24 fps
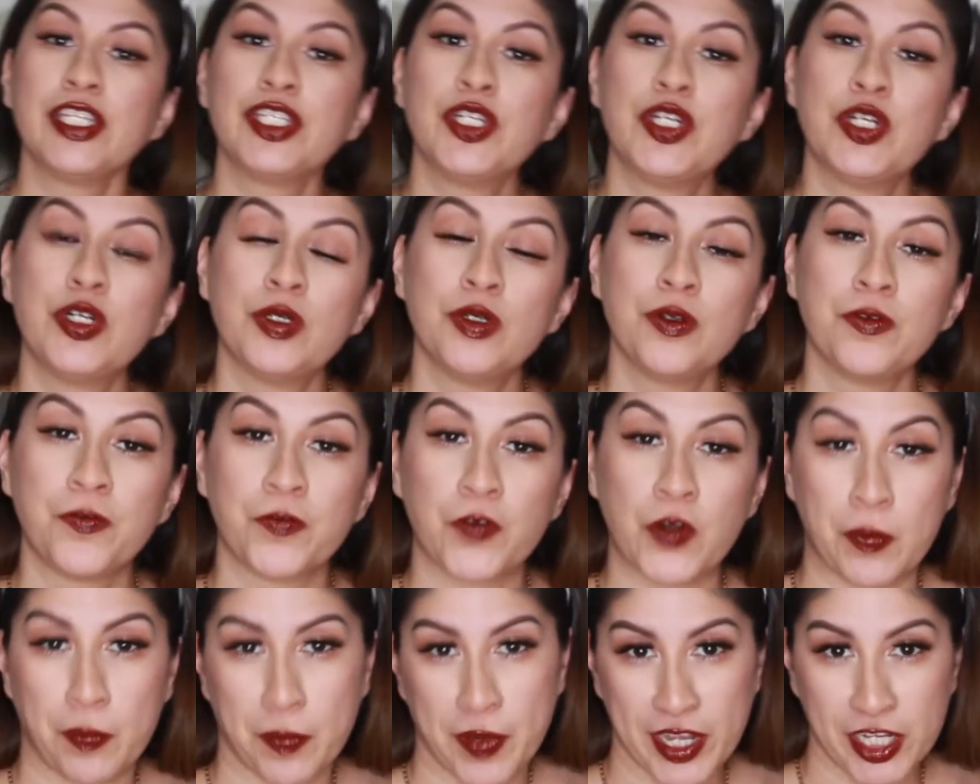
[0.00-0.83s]
tuned
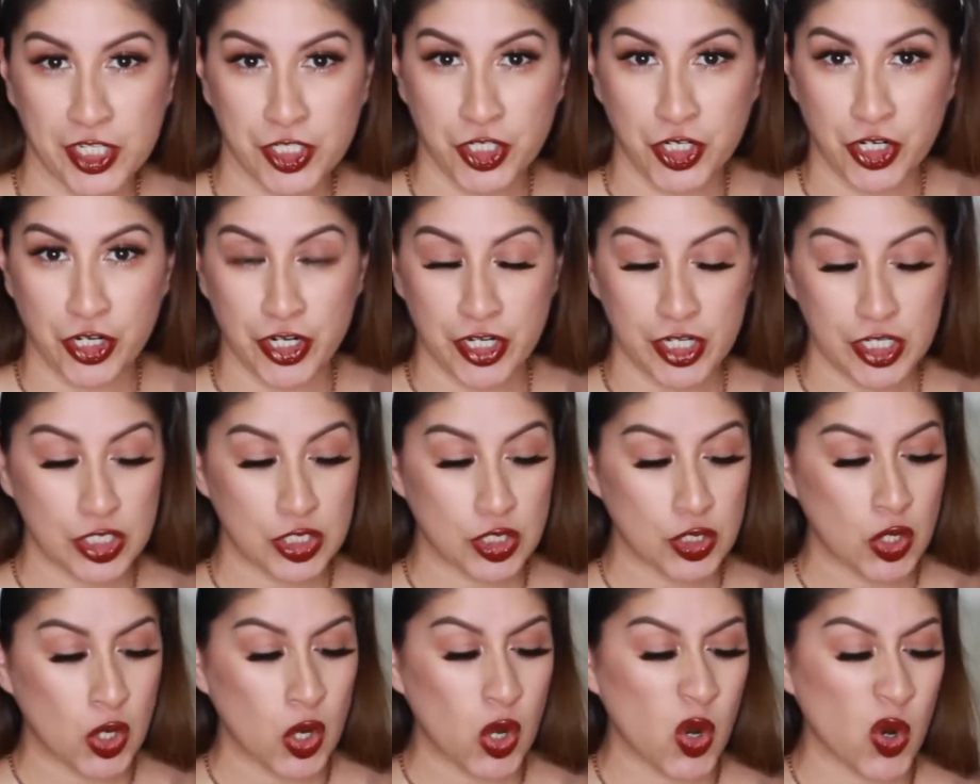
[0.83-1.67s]
for pictures
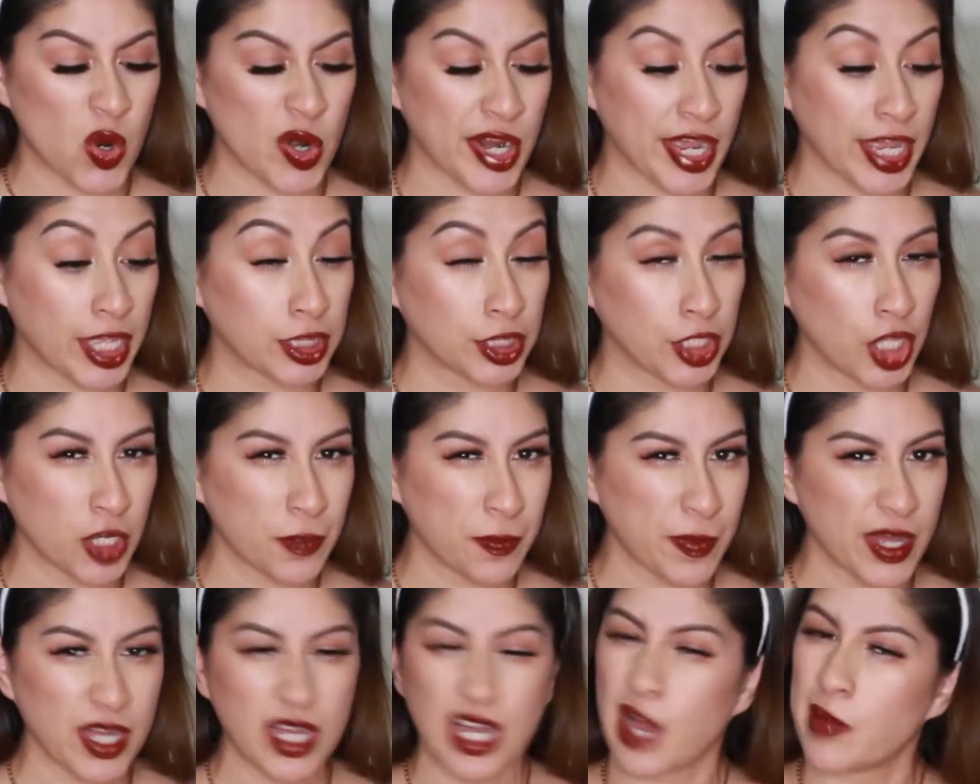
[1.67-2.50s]
or a
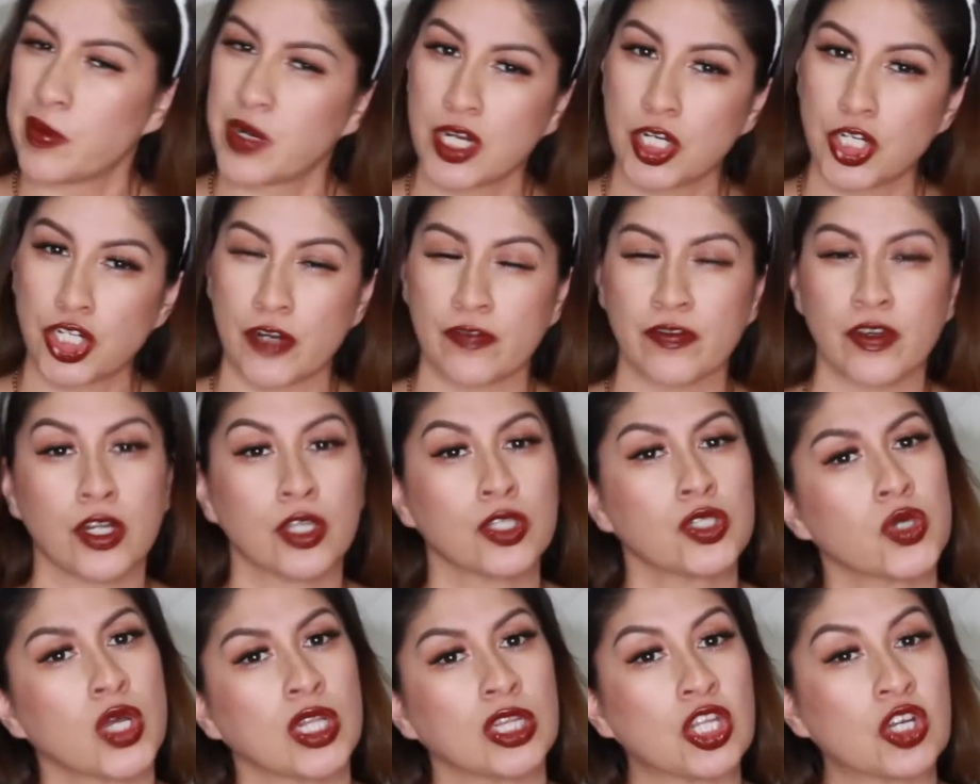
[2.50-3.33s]
lookbook. I'm not sure I'm
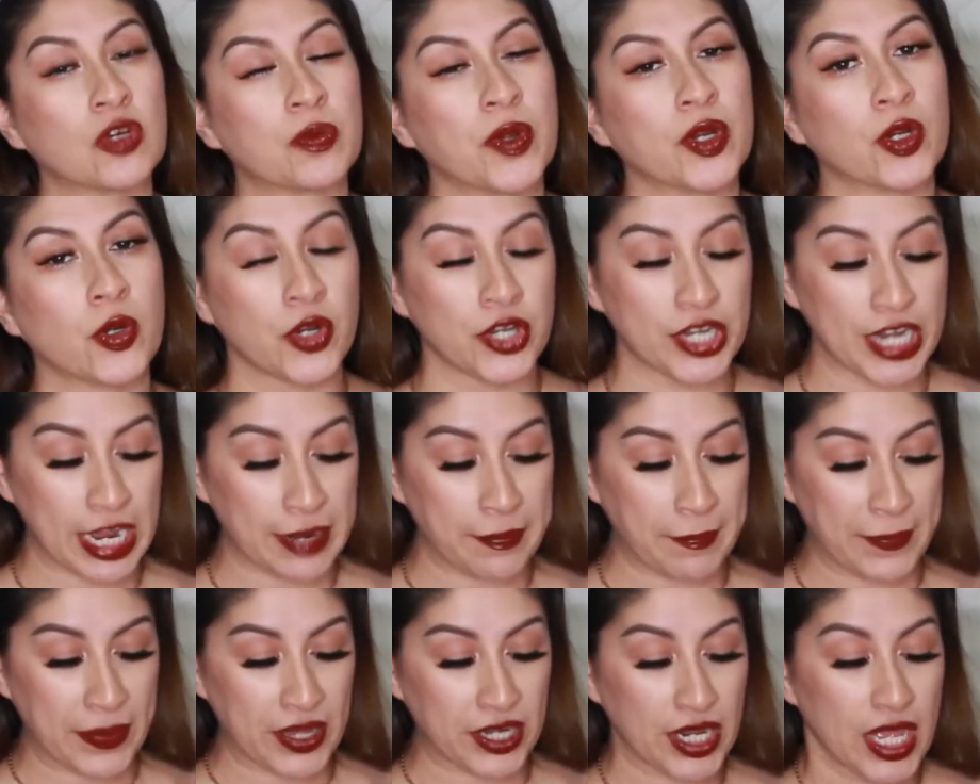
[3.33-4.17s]
going to do a lookbook or
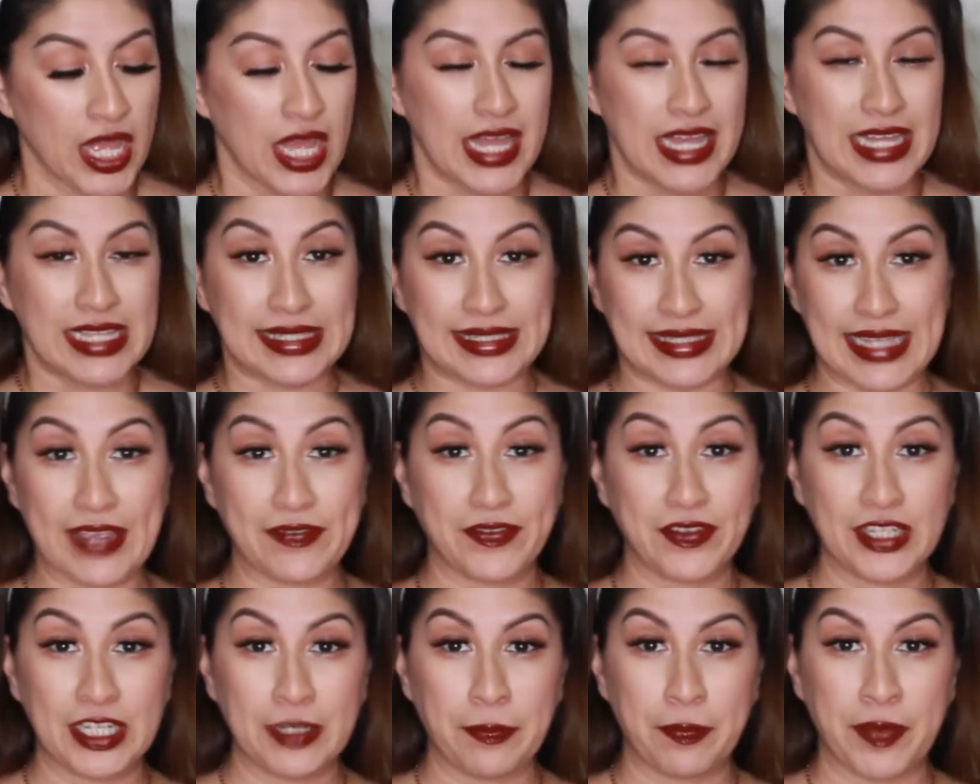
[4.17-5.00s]
not, but
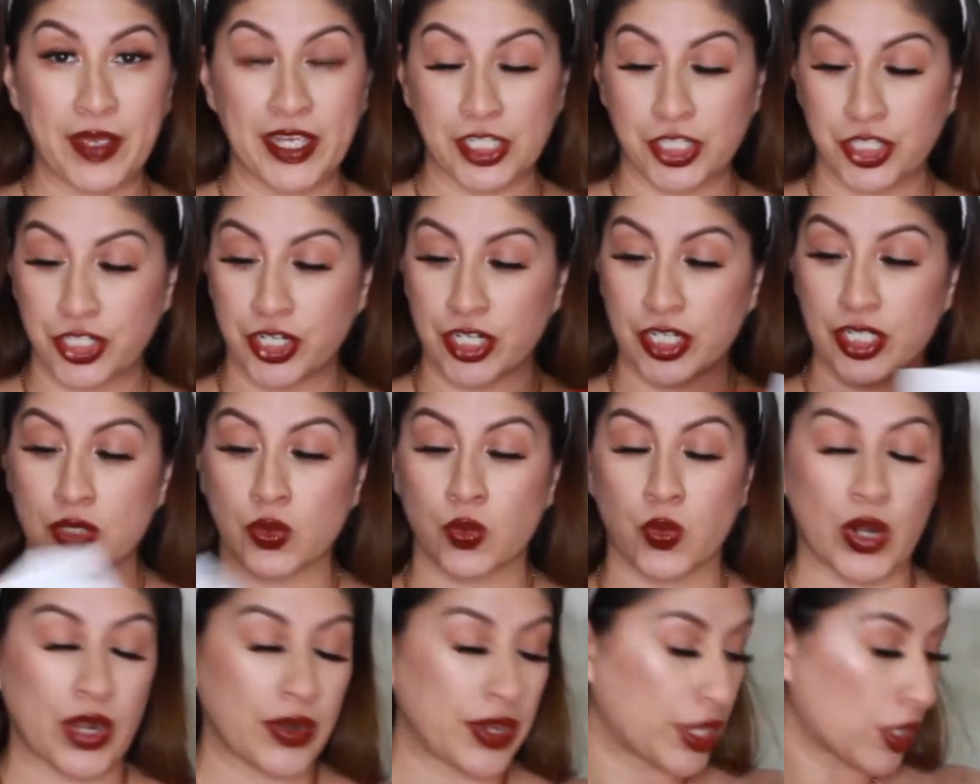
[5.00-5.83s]
definitely pictures
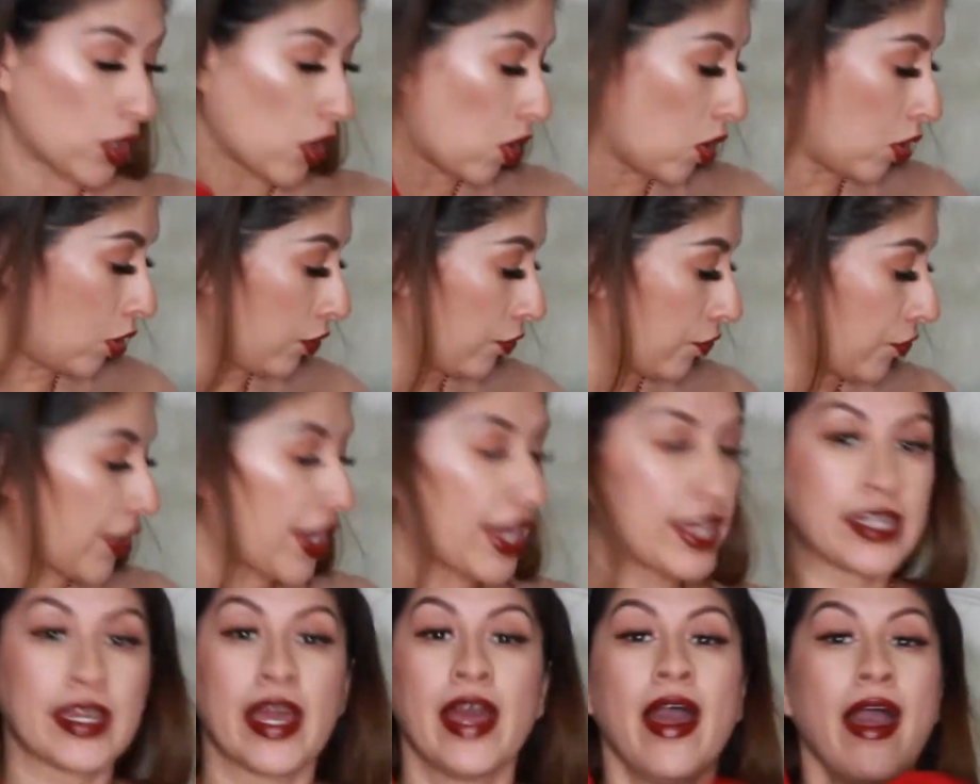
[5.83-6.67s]
wearing all
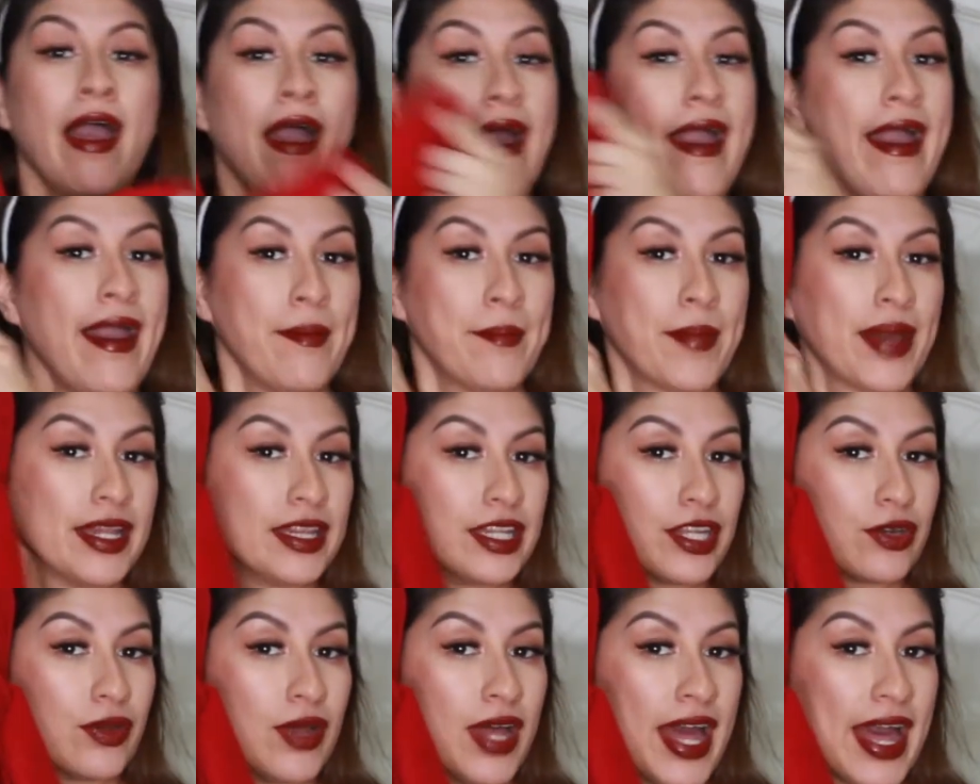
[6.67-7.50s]
red and my
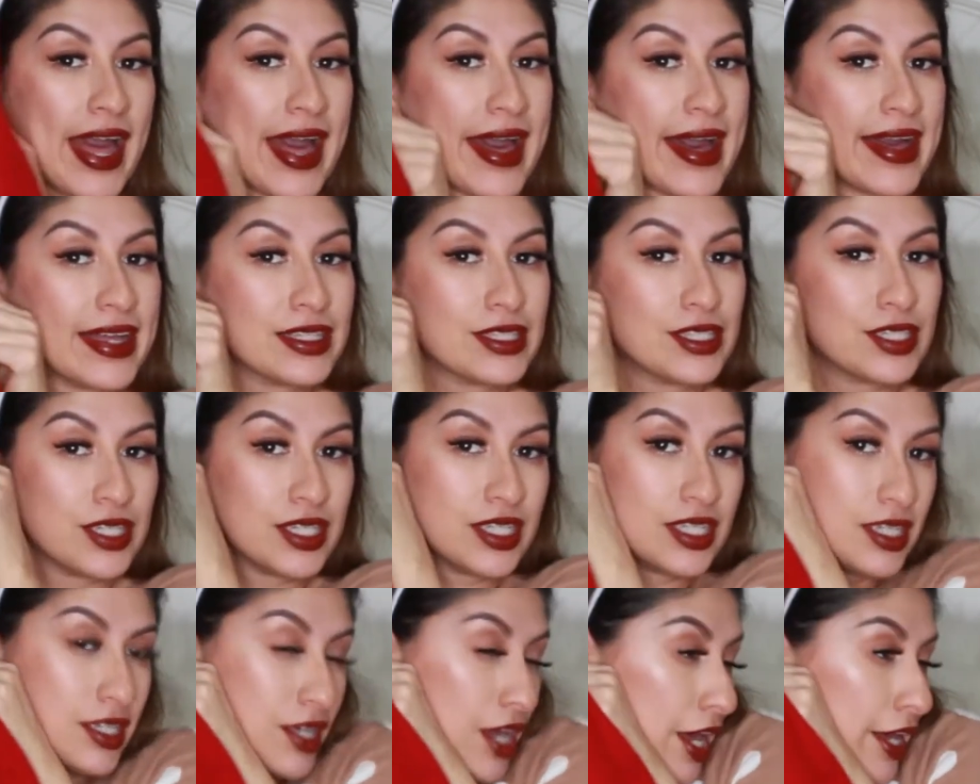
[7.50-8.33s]
little hat.
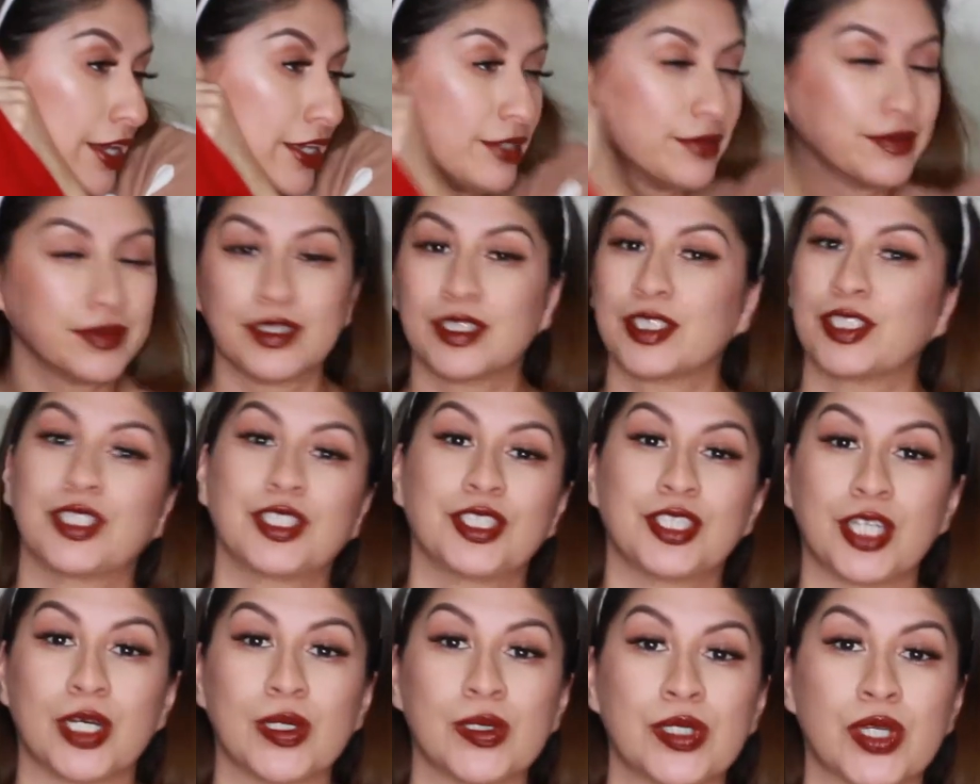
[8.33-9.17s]
Yay!
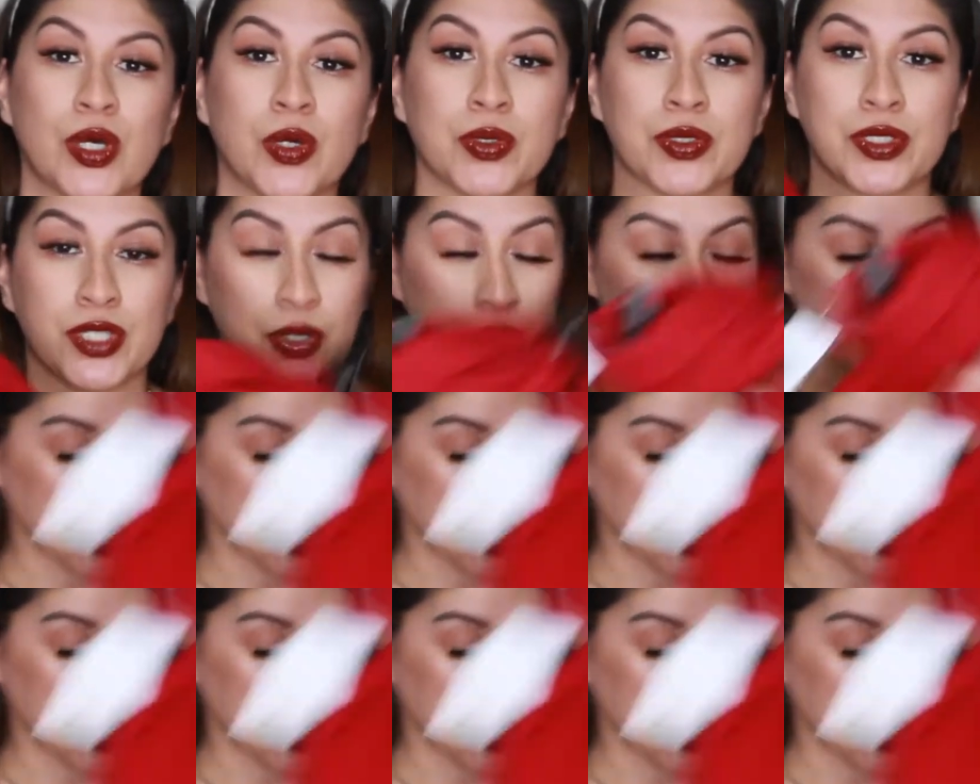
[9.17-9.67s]
So, so, so